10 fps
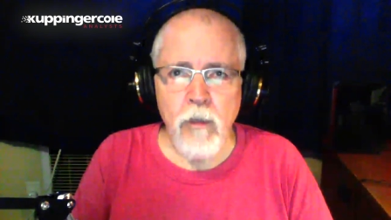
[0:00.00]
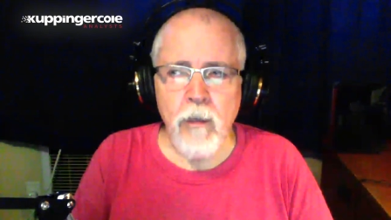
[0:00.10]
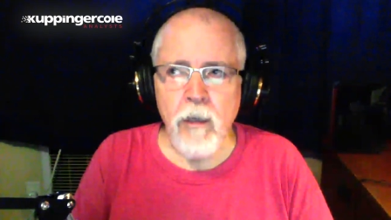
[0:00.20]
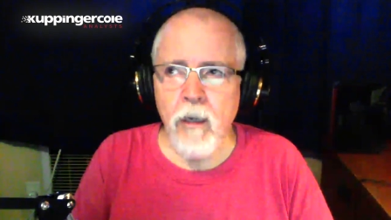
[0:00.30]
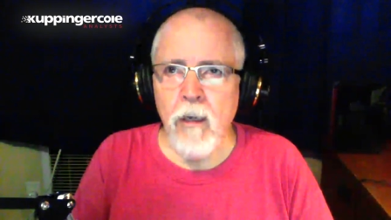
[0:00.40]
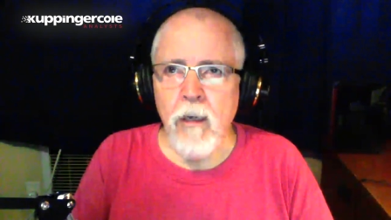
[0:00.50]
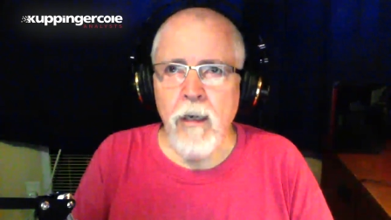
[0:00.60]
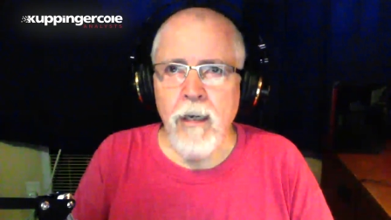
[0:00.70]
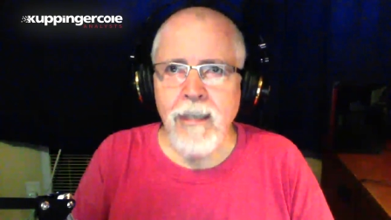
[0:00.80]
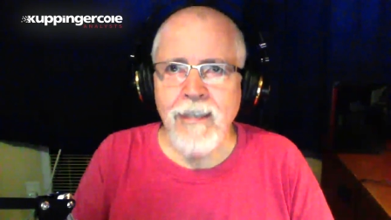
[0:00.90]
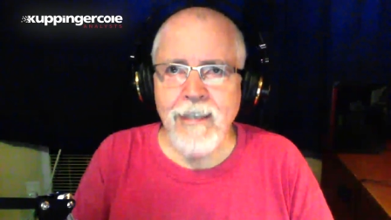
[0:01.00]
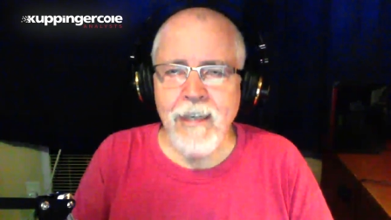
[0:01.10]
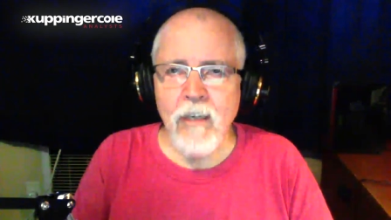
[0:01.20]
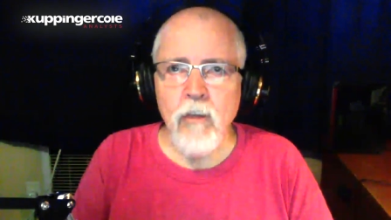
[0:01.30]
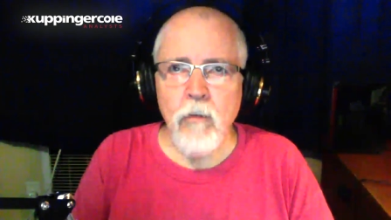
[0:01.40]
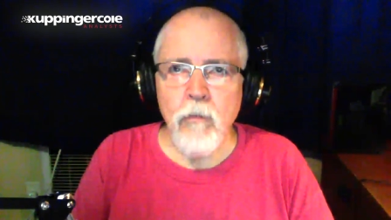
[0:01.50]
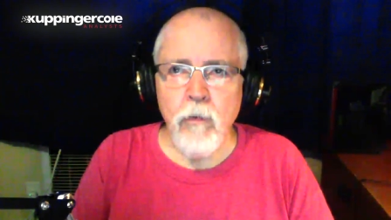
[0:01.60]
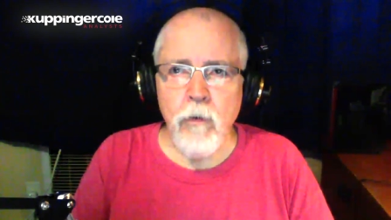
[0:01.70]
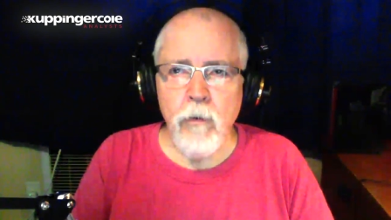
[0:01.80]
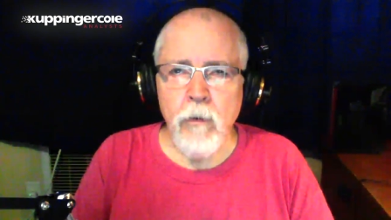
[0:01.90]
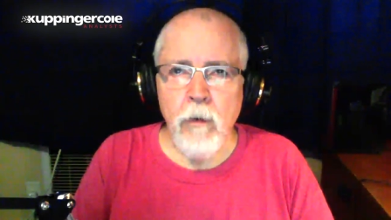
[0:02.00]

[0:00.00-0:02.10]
I think it's essential for